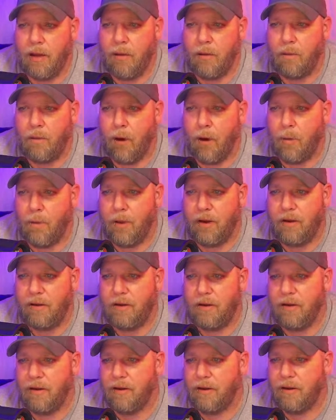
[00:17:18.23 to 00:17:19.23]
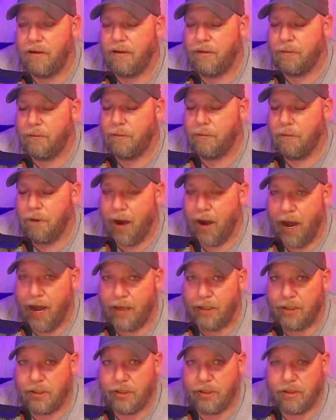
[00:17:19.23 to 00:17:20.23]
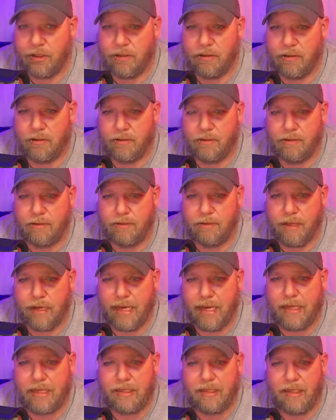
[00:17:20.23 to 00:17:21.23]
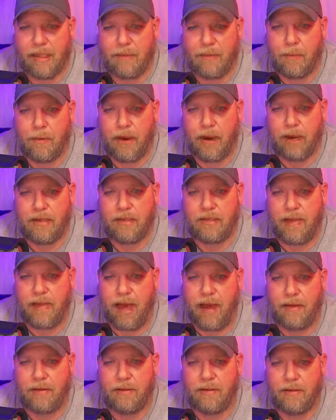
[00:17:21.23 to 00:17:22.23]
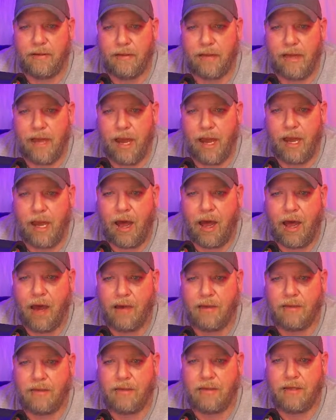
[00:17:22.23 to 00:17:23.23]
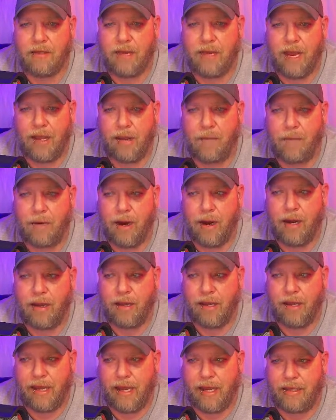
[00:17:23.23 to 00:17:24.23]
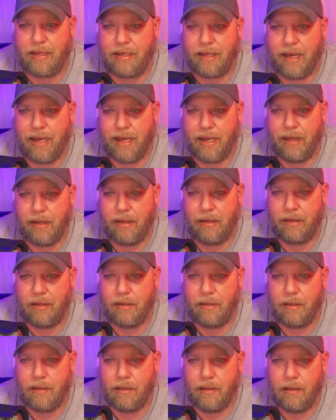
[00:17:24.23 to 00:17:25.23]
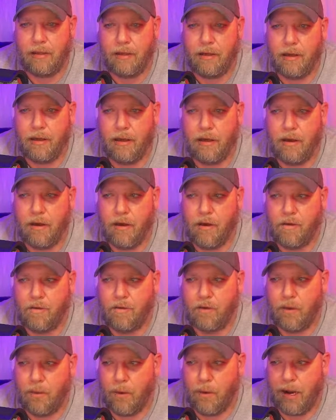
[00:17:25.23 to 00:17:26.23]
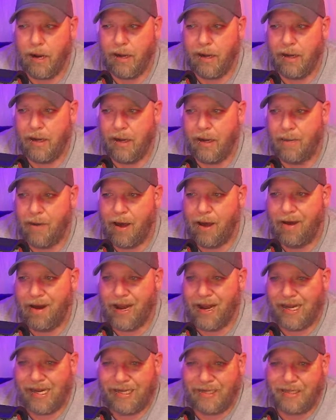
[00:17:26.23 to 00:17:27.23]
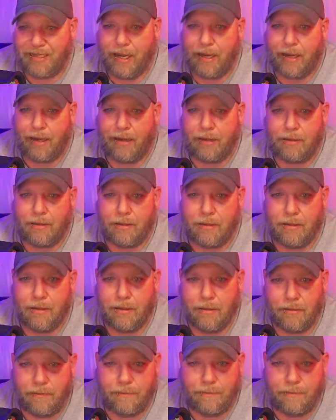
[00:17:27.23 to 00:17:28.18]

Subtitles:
Roman, fresh, easily breaks out and locks Daniel Bryan in the guillotine for the win in about 90 seconds.